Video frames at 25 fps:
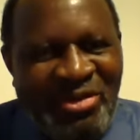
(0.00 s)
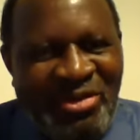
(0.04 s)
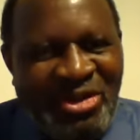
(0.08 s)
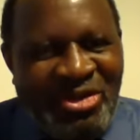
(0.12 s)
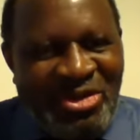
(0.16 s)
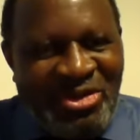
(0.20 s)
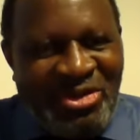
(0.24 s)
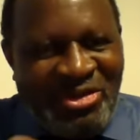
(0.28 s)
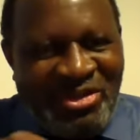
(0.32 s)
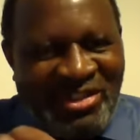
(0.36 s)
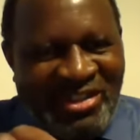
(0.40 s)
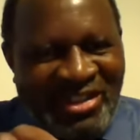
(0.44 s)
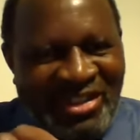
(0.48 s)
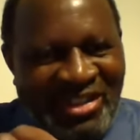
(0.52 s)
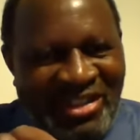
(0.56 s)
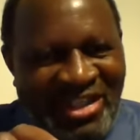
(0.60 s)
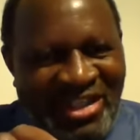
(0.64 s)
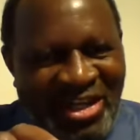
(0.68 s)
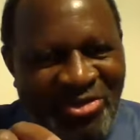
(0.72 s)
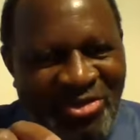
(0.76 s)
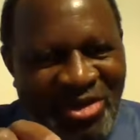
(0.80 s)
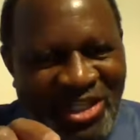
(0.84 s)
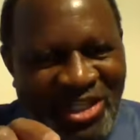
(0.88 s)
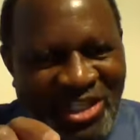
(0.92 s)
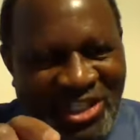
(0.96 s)
Because
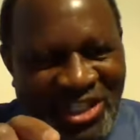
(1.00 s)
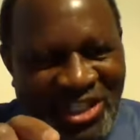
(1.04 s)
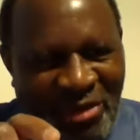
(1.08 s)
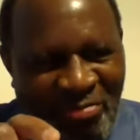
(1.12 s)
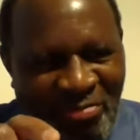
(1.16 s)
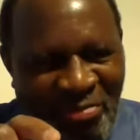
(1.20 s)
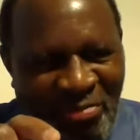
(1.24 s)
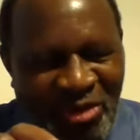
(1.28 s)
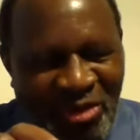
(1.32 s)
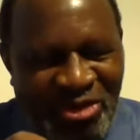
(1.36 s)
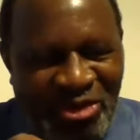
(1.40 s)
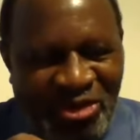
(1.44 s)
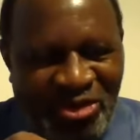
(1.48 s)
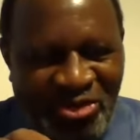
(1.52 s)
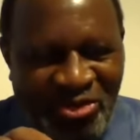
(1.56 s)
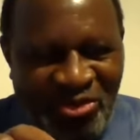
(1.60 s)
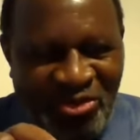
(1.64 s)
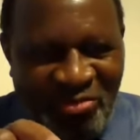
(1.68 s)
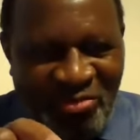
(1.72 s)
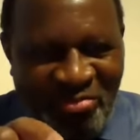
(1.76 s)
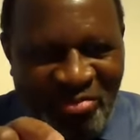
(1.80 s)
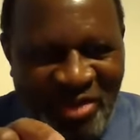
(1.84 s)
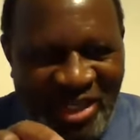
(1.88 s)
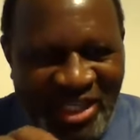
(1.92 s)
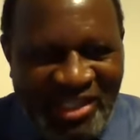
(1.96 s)
they were supposed
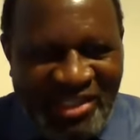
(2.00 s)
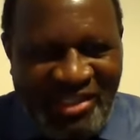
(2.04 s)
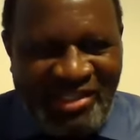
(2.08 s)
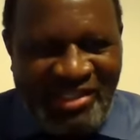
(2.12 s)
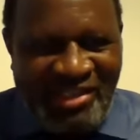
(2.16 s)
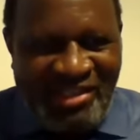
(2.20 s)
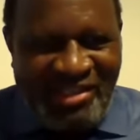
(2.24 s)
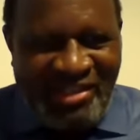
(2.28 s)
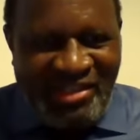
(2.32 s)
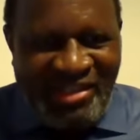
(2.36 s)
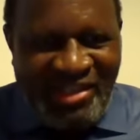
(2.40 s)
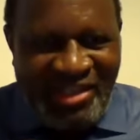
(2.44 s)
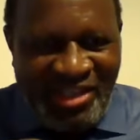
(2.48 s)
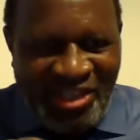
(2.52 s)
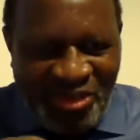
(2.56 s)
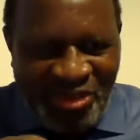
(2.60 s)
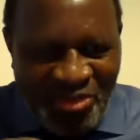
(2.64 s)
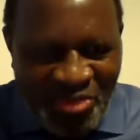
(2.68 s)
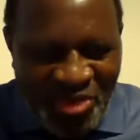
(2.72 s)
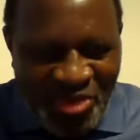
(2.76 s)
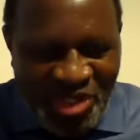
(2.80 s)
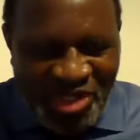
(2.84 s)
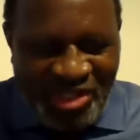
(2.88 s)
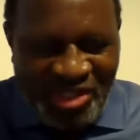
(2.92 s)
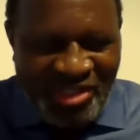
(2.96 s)
to mix
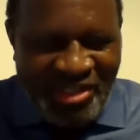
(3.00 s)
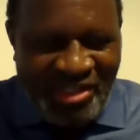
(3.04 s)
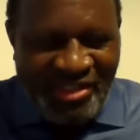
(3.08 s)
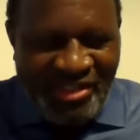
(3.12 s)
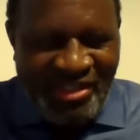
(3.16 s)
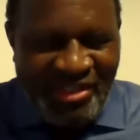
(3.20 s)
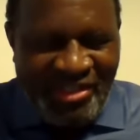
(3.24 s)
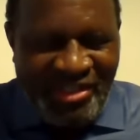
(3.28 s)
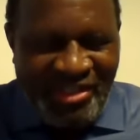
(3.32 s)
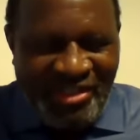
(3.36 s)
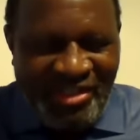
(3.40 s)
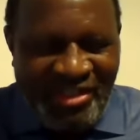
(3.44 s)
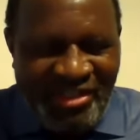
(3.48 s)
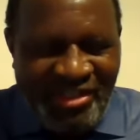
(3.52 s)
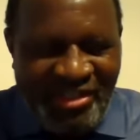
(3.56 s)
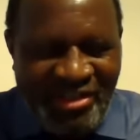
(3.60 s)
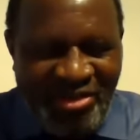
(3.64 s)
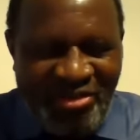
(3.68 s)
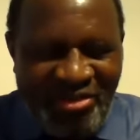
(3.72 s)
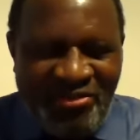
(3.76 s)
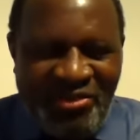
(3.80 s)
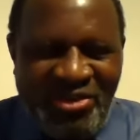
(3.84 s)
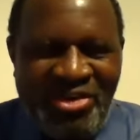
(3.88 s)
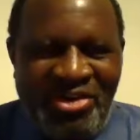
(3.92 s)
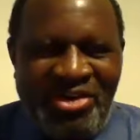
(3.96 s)
this word
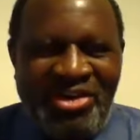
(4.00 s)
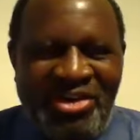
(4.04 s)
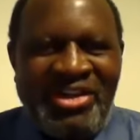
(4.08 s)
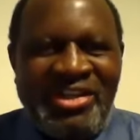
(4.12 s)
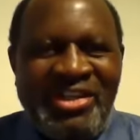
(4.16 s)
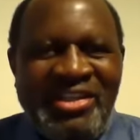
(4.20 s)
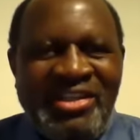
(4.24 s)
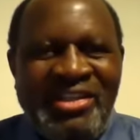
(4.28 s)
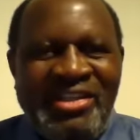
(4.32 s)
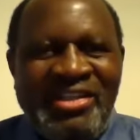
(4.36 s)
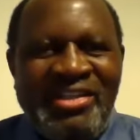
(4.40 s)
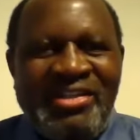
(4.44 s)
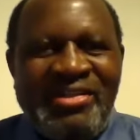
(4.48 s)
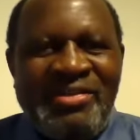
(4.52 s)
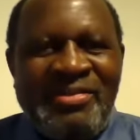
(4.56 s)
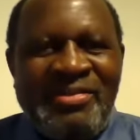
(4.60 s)
of God